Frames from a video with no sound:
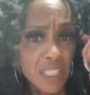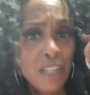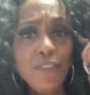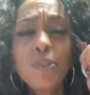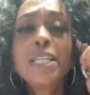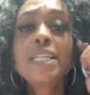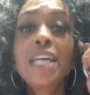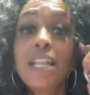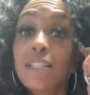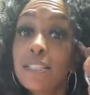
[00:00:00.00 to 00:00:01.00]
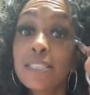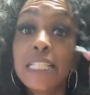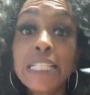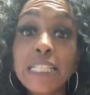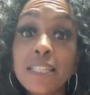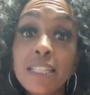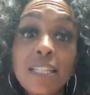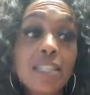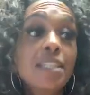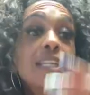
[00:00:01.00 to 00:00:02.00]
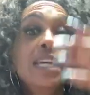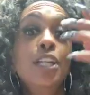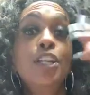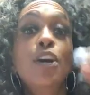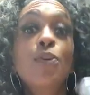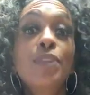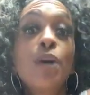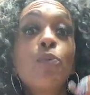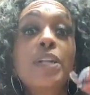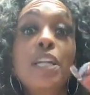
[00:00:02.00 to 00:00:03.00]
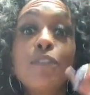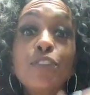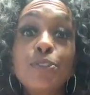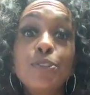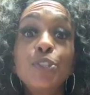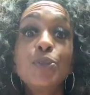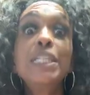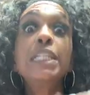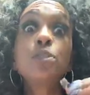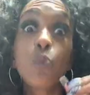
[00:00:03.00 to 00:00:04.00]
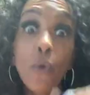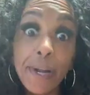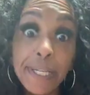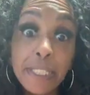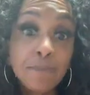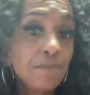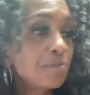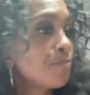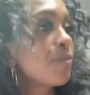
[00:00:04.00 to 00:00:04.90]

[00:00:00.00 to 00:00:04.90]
if you can get out of the stinking thinking and know that whatever you're doing is working,